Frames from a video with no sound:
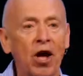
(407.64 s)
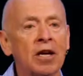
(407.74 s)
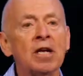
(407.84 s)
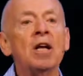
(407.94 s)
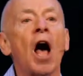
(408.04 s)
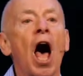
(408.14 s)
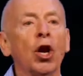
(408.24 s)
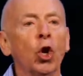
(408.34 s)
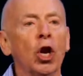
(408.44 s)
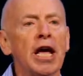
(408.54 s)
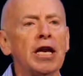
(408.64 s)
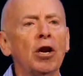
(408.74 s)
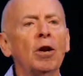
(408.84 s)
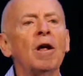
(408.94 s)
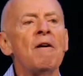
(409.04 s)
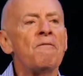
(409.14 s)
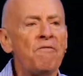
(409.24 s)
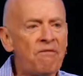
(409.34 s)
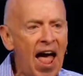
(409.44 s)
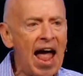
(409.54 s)
of a, a little
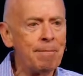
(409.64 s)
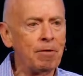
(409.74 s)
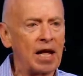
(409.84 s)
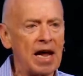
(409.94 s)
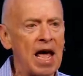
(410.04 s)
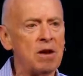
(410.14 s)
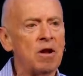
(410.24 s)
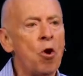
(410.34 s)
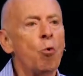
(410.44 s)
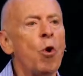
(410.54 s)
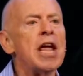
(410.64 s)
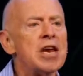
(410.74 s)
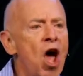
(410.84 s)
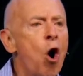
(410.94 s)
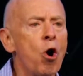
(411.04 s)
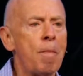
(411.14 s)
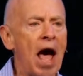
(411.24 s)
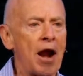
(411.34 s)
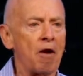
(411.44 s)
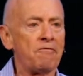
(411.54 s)
family. And we know
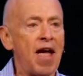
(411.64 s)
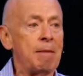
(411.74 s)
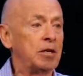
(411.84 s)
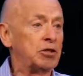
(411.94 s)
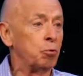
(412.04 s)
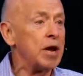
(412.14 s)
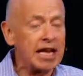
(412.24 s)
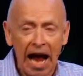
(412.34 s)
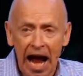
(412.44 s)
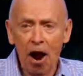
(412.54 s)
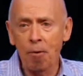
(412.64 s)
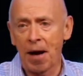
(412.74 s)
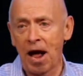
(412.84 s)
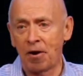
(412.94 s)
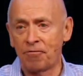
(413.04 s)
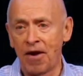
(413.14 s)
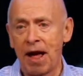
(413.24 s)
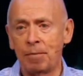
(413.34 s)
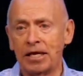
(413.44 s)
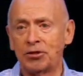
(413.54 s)
about our families and we care about our
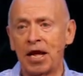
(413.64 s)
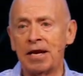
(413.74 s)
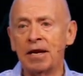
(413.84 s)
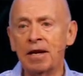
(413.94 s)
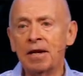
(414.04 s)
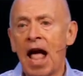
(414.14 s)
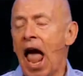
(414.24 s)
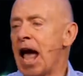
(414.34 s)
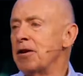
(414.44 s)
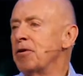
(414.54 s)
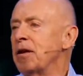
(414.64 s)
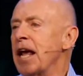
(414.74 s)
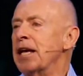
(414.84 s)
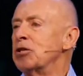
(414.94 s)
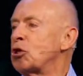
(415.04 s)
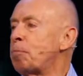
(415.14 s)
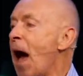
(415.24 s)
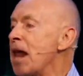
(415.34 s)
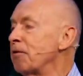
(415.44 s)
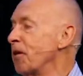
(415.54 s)
families. And, and in
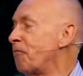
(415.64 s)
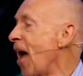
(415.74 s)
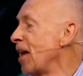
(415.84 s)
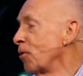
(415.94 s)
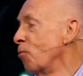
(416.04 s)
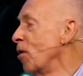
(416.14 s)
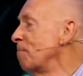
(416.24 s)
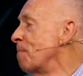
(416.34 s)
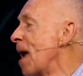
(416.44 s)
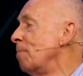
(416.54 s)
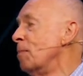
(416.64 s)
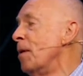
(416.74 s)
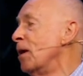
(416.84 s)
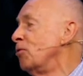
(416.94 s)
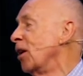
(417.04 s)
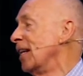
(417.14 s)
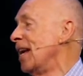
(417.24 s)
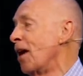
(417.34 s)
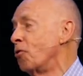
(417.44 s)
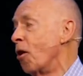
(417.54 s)
spite of the fact that we've maybe been
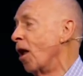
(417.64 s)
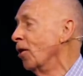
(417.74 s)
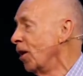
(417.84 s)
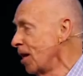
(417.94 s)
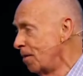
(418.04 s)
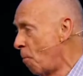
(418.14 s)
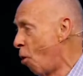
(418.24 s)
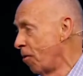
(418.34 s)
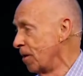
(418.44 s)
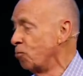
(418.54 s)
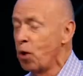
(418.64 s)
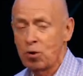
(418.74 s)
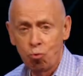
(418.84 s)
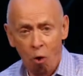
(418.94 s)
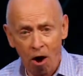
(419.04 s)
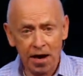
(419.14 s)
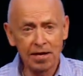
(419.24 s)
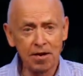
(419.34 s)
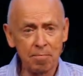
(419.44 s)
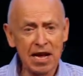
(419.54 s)
together a little more than we
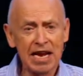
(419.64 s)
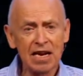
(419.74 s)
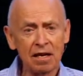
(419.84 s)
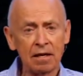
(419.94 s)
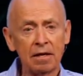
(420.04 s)
wanted to be,